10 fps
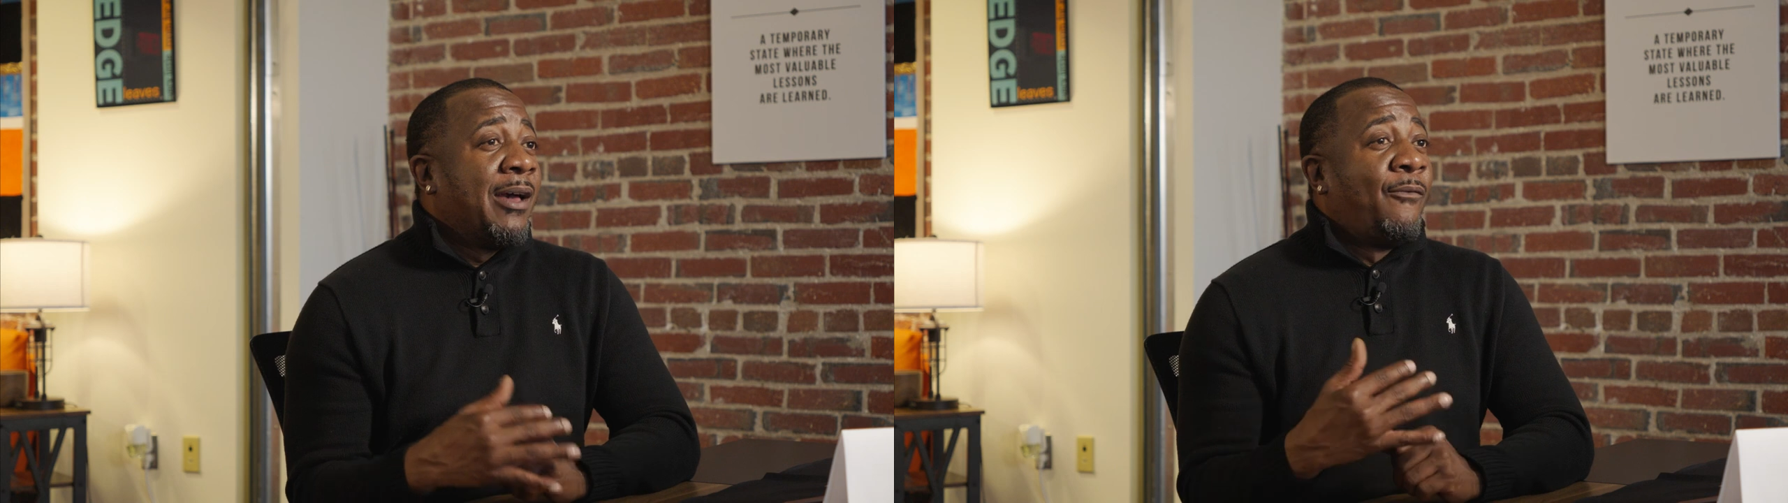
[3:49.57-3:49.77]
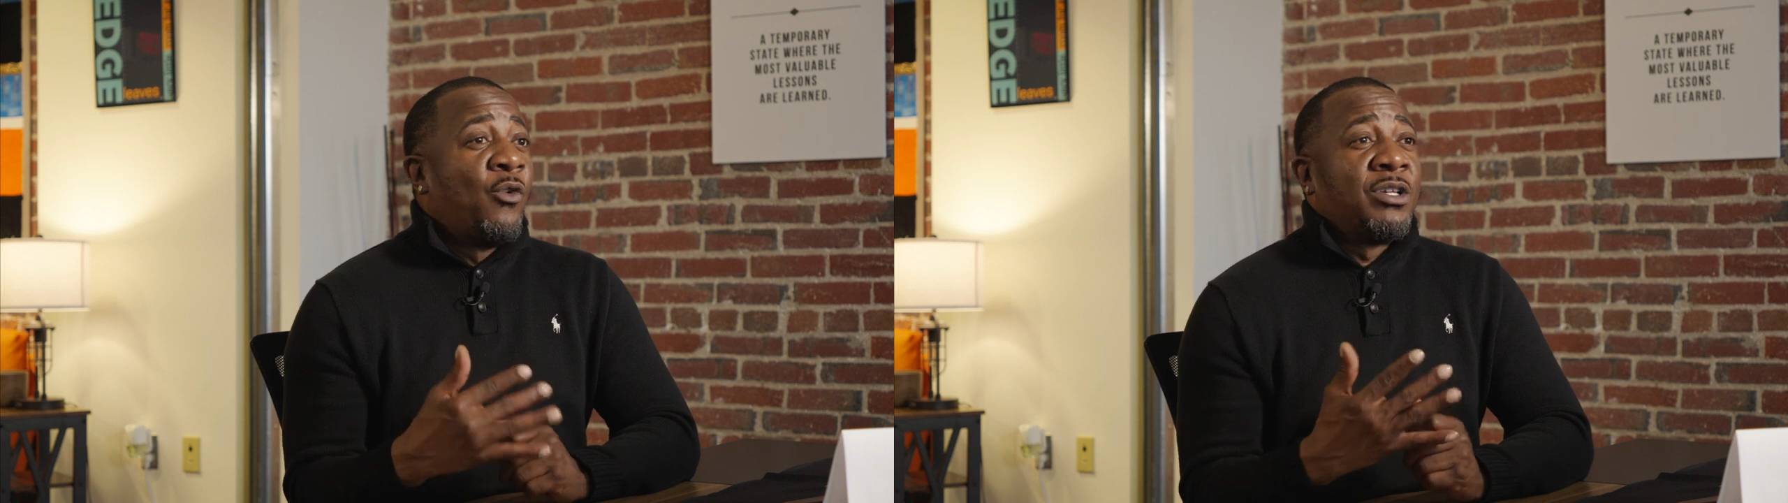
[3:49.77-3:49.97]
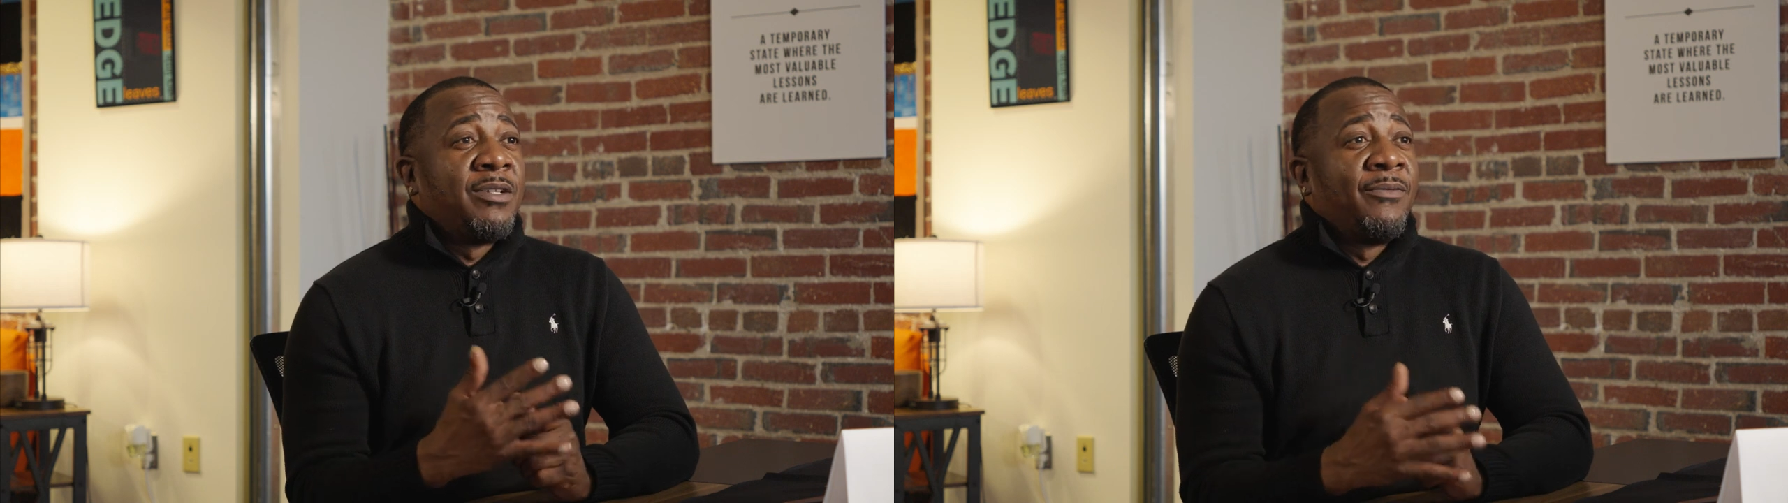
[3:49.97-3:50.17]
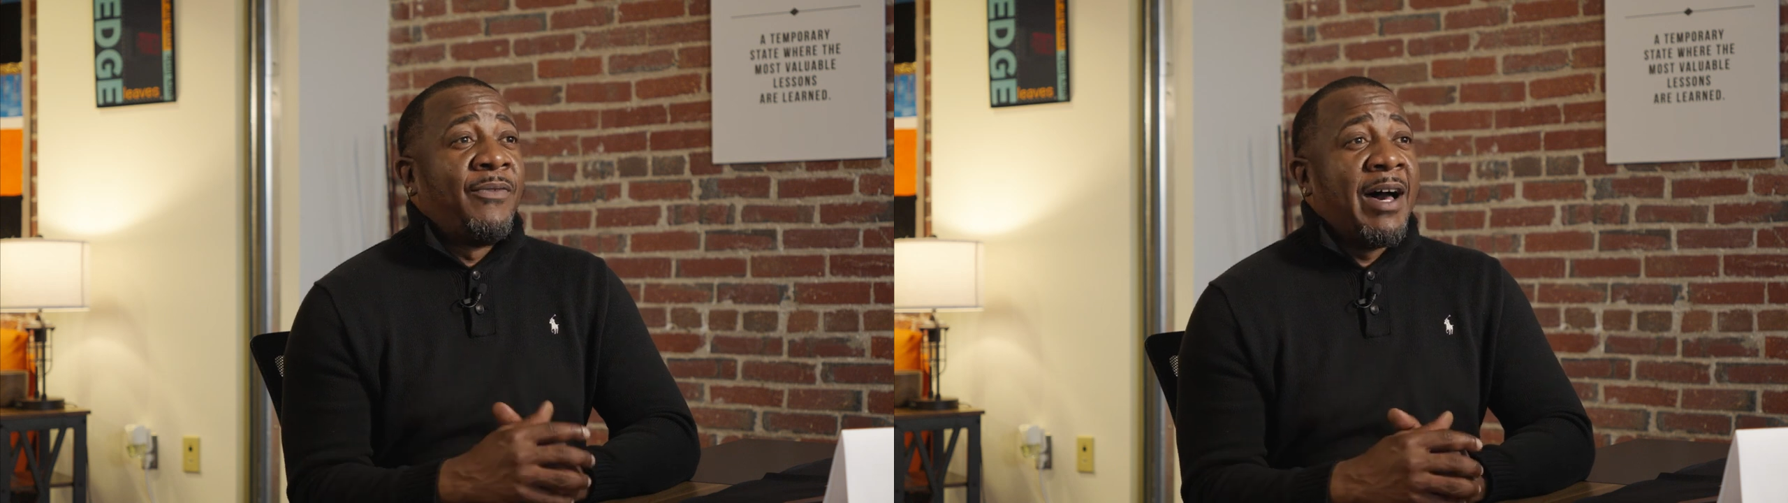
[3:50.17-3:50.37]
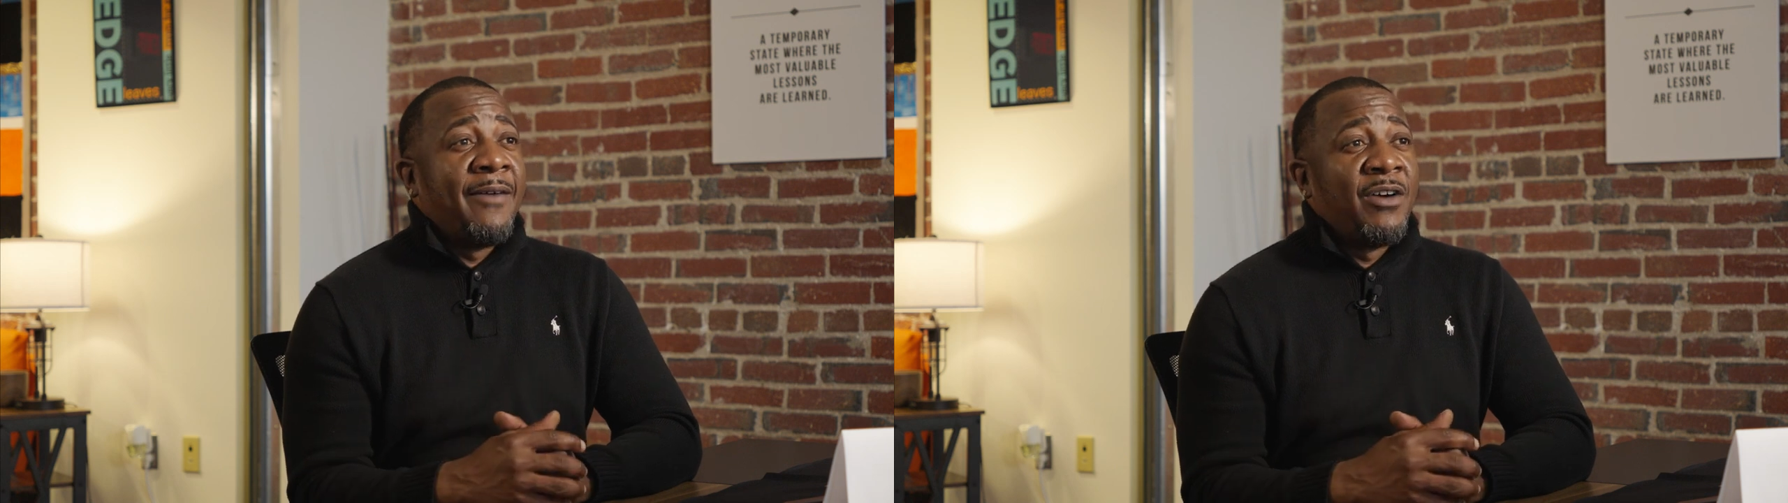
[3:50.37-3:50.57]
Fortune
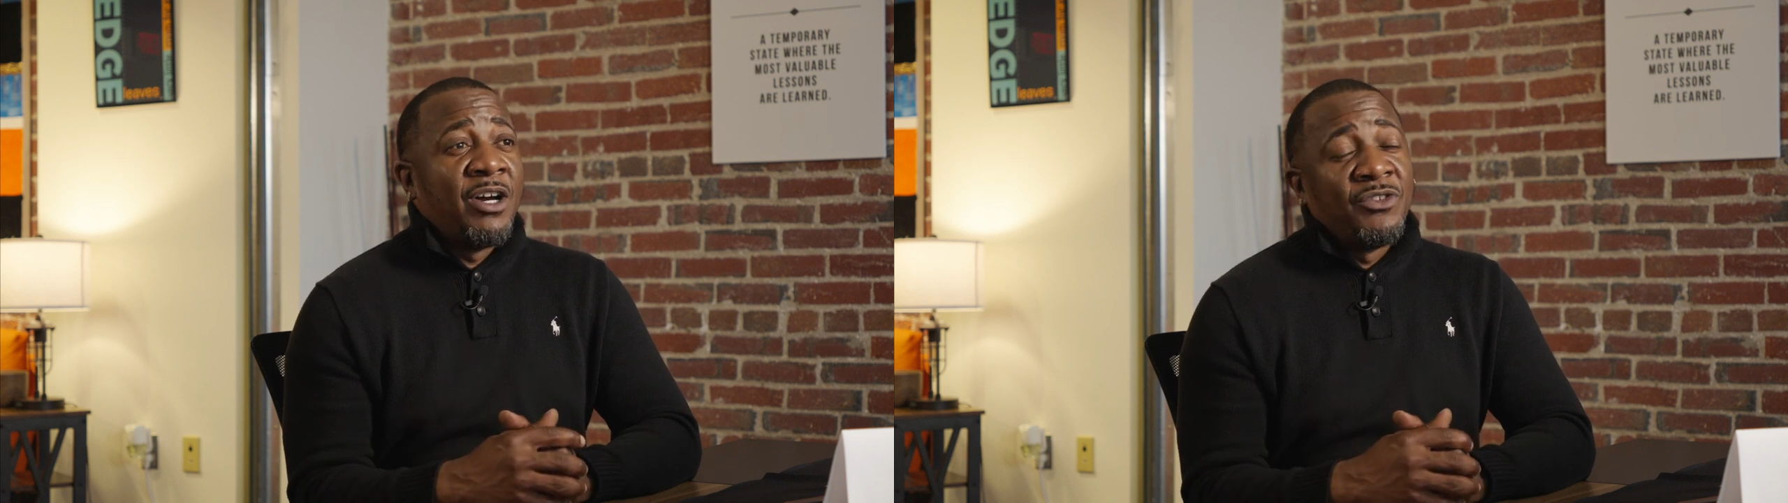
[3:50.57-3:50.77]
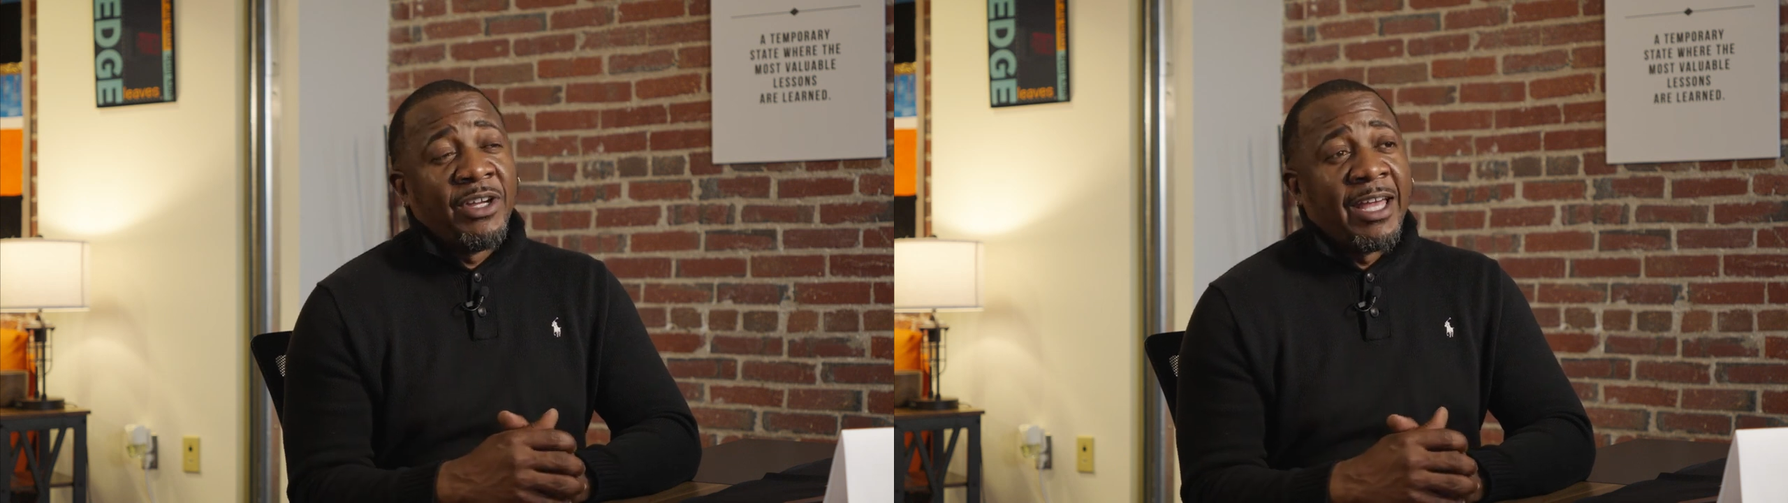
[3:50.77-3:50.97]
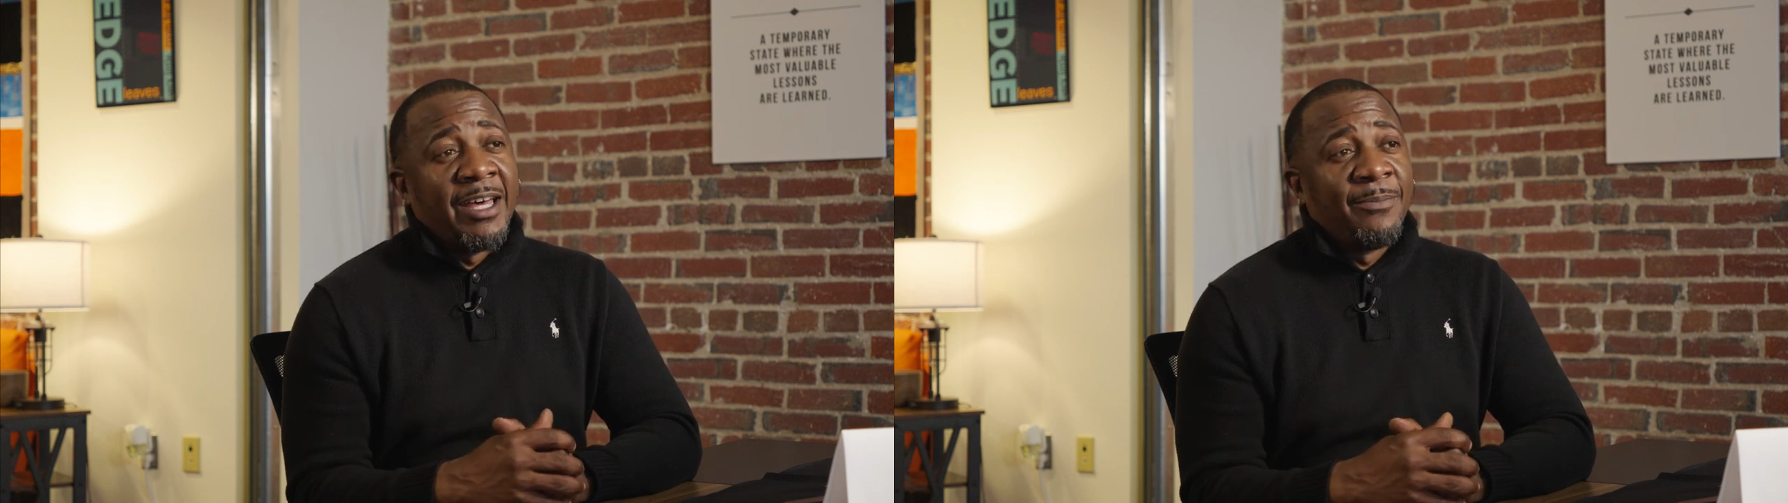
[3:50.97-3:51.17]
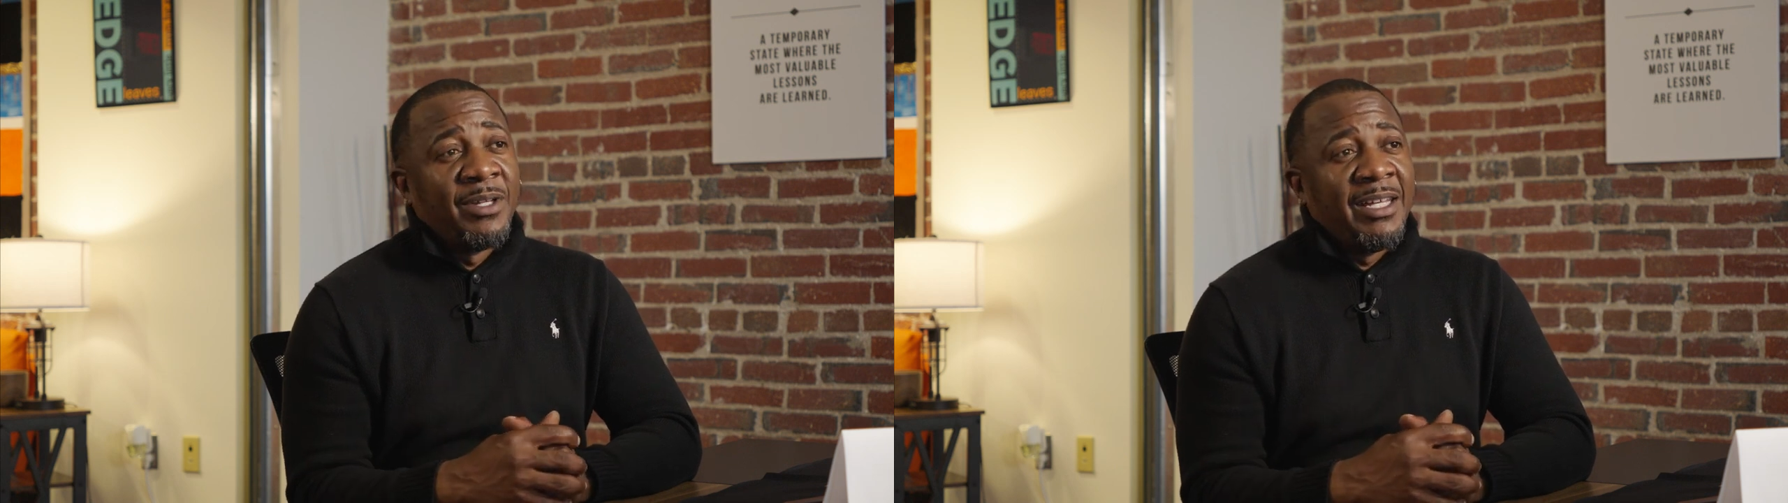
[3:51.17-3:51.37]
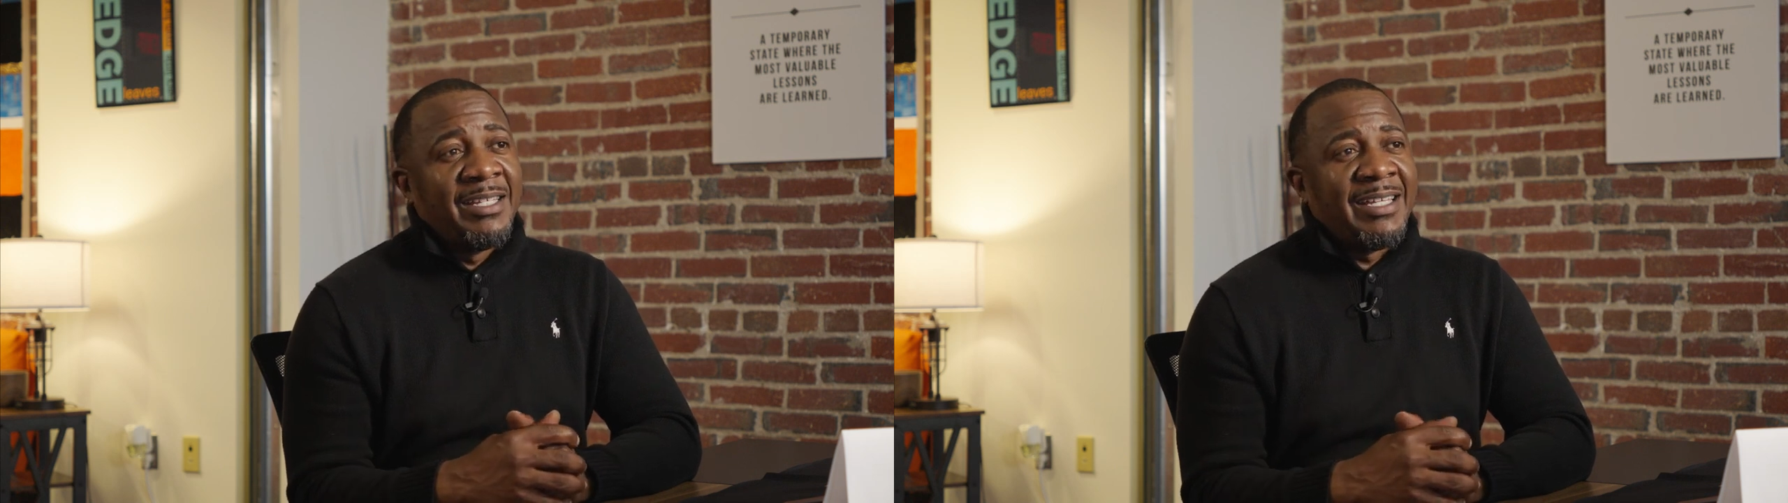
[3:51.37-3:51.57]
500 companies